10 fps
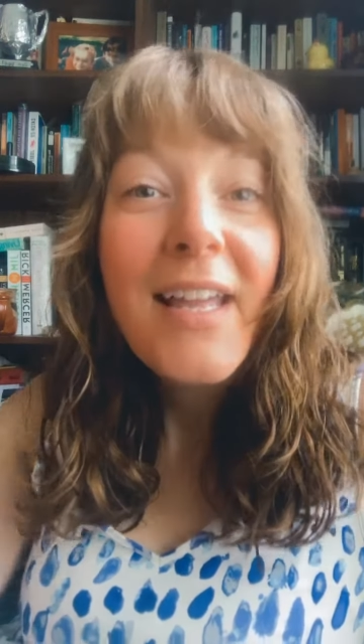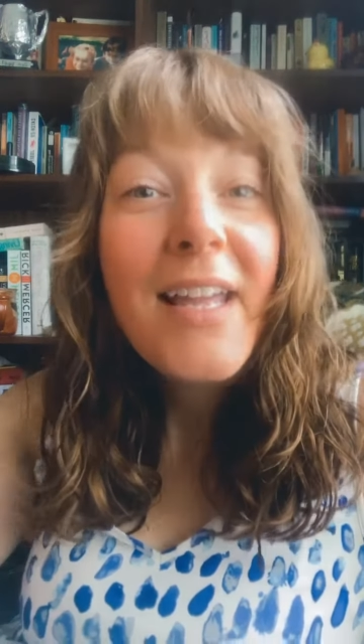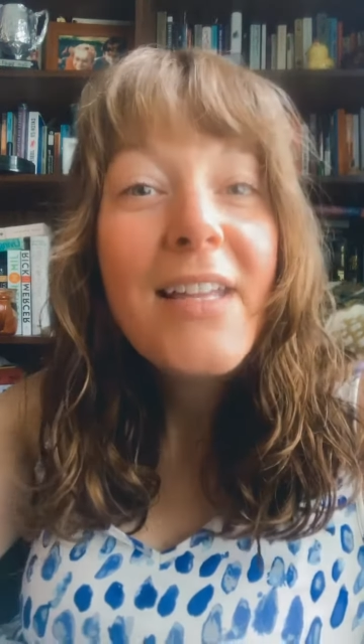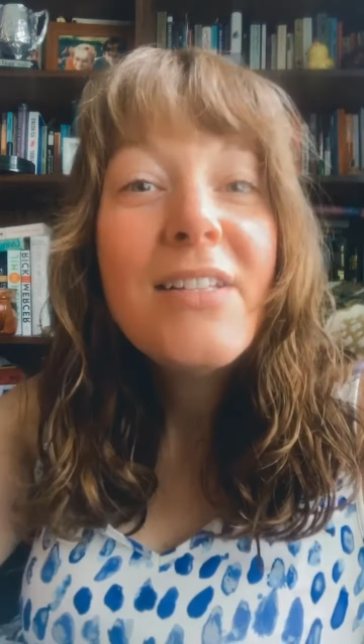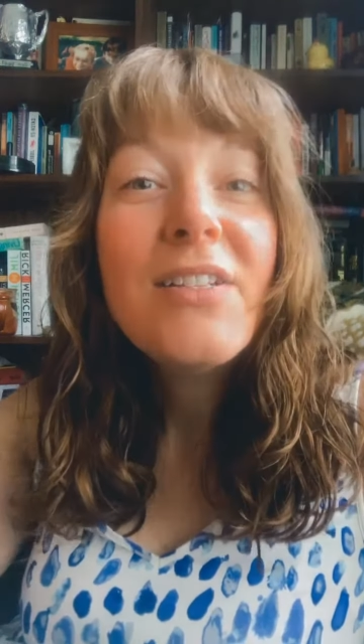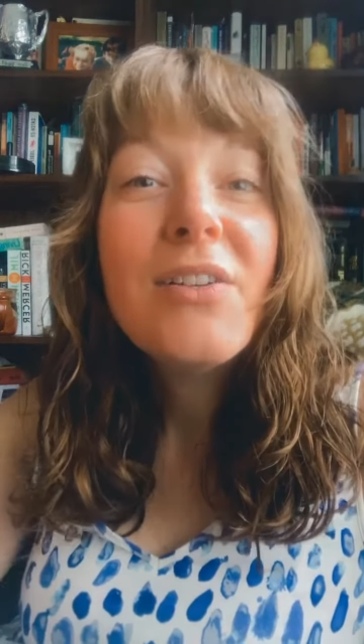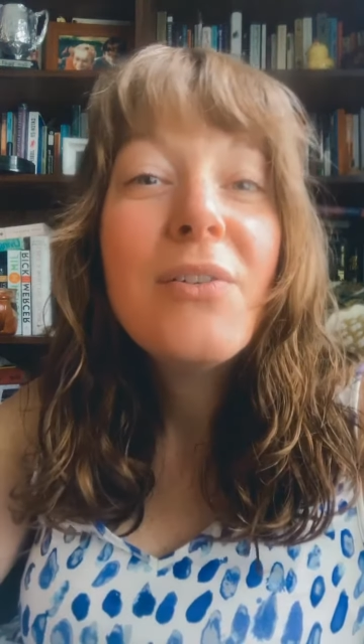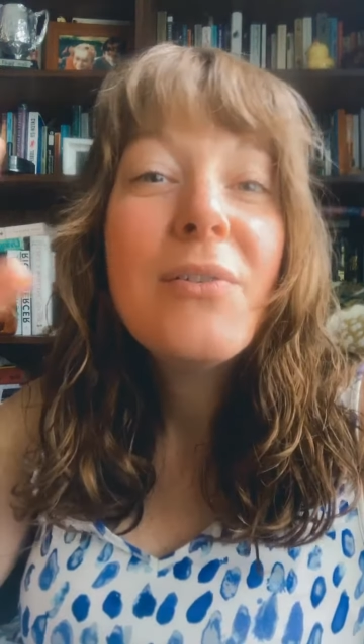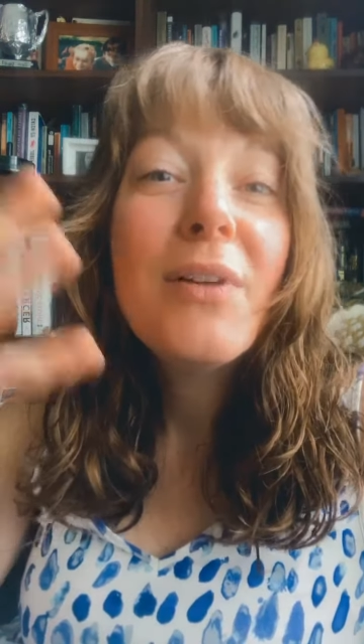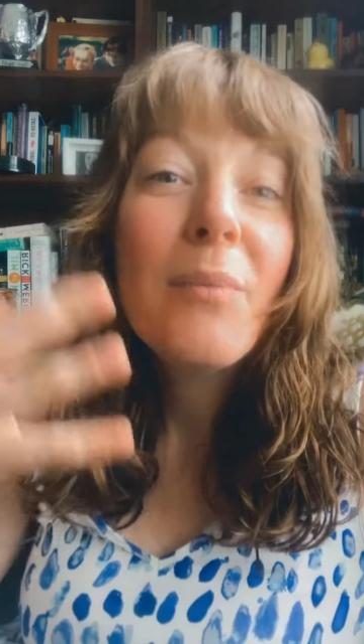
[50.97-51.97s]
into
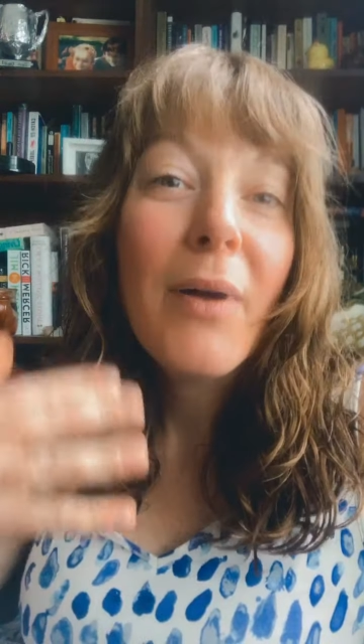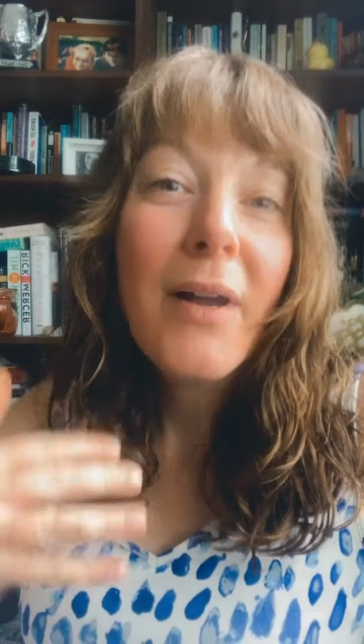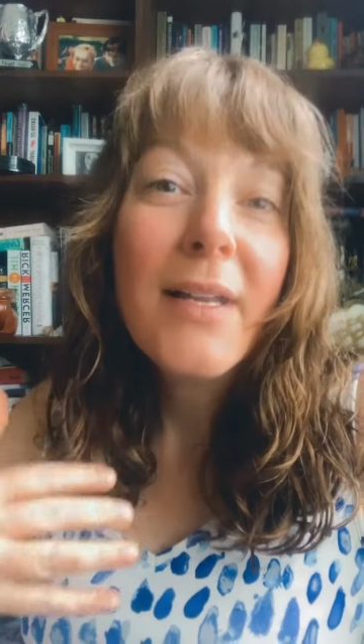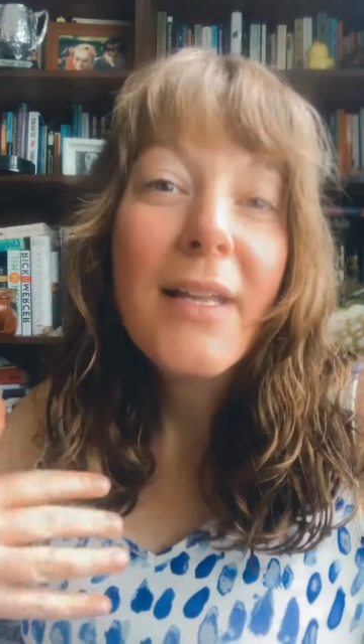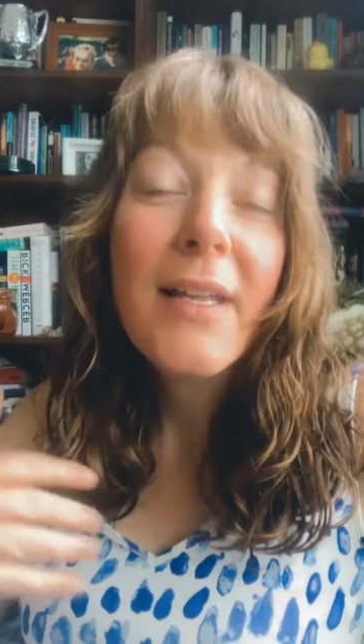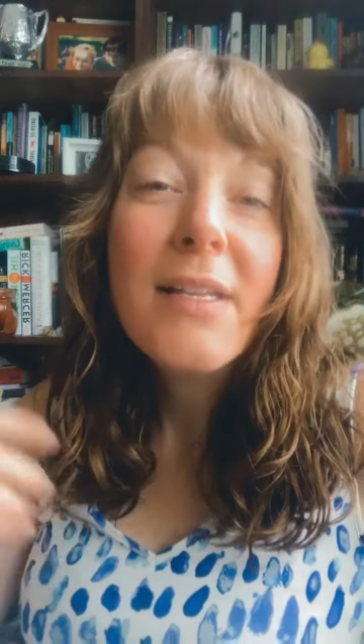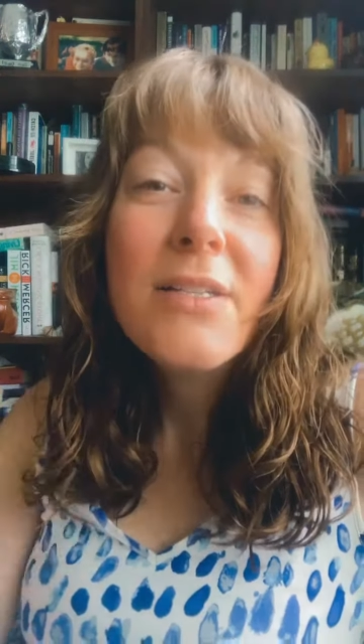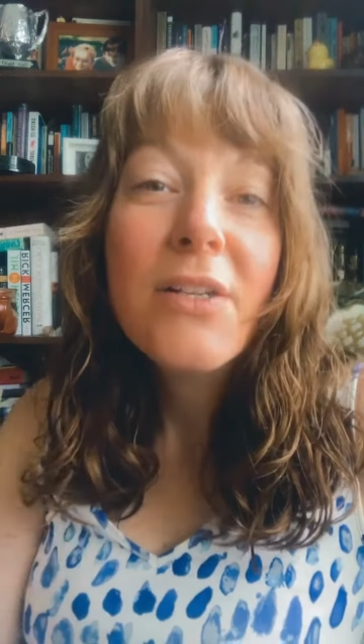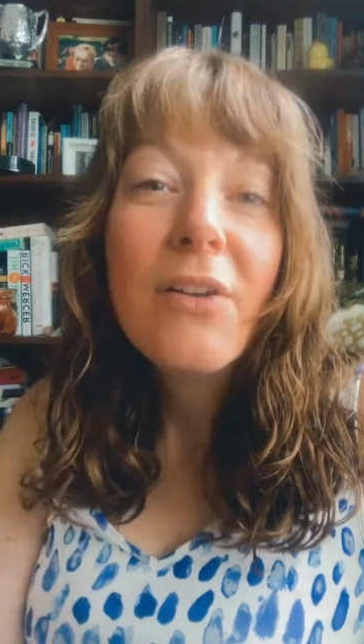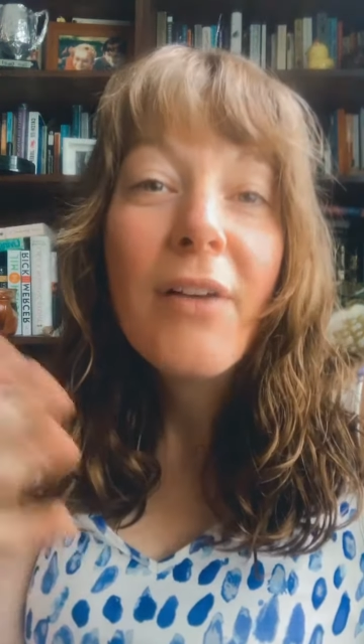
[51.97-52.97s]
your body,
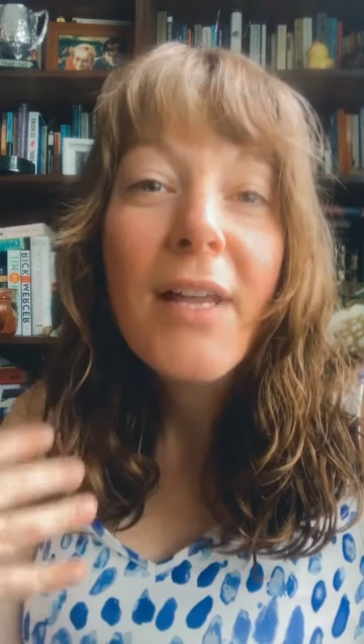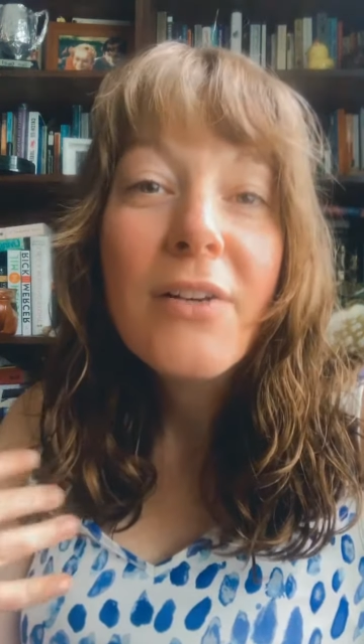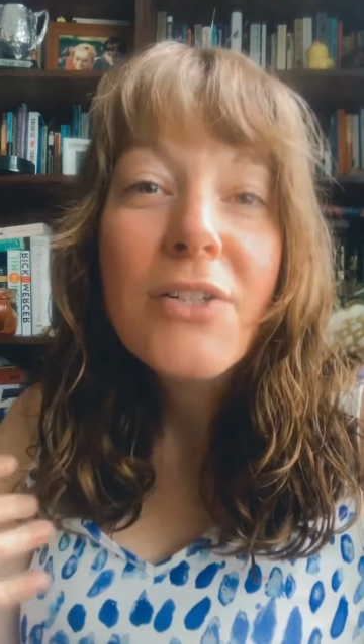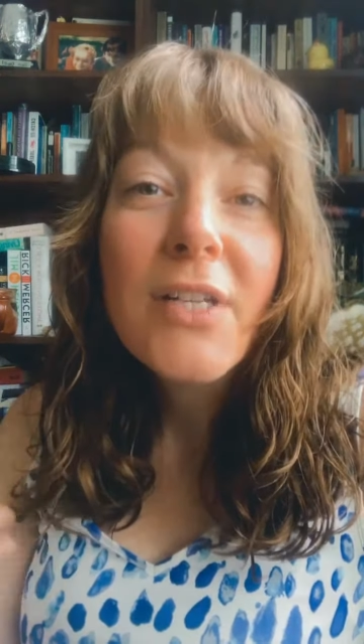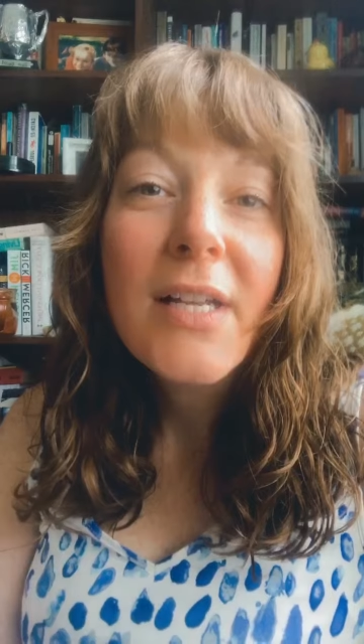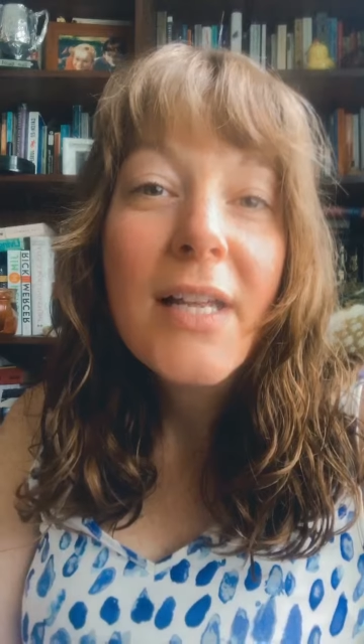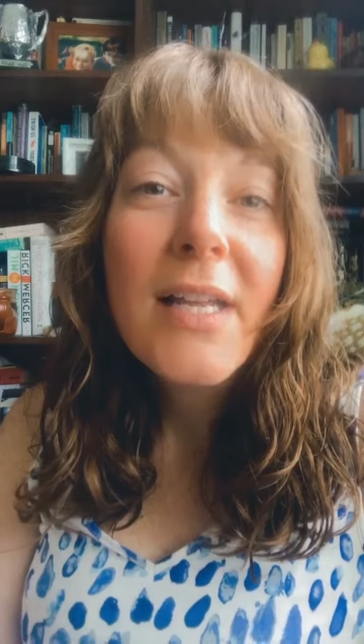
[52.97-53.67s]
into your energy,